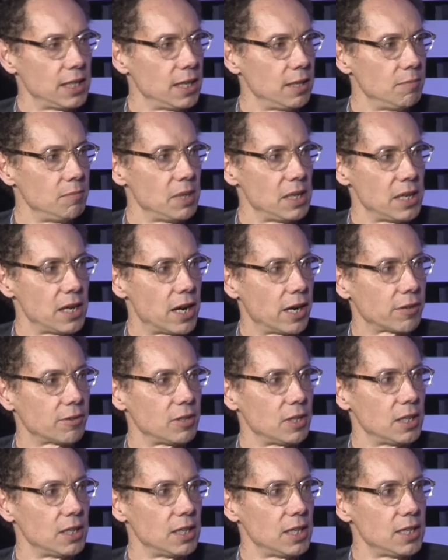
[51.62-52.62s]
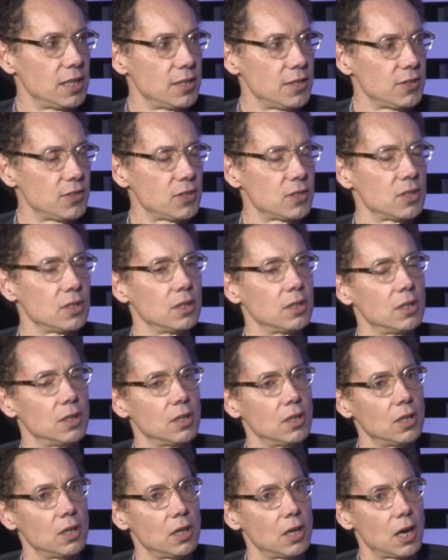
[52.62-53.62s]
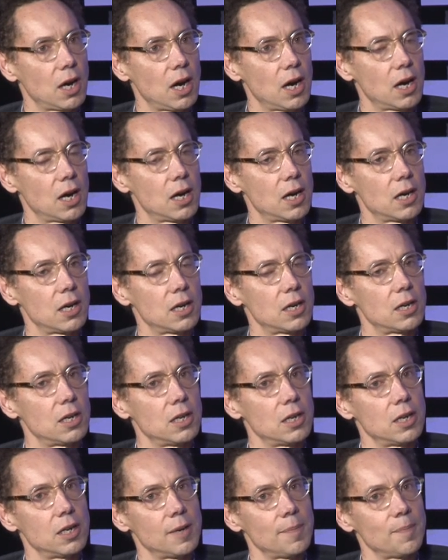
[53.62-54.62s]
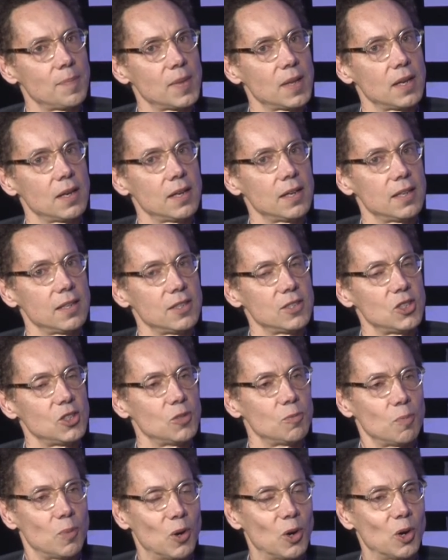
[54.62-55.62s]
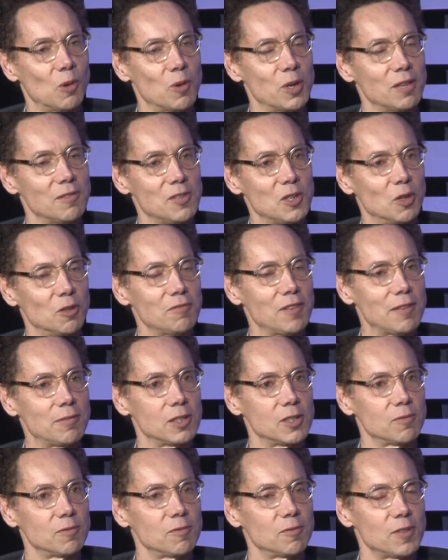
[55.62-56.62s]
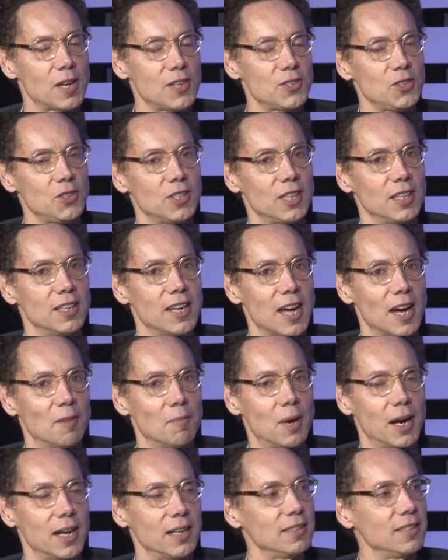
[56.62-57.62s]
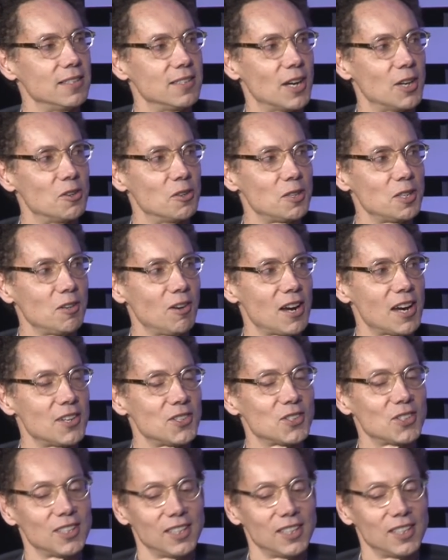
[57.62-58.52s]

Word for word: in mediocrity is, uh, to borrow one of your favorite phrases and now mine, is under theorized.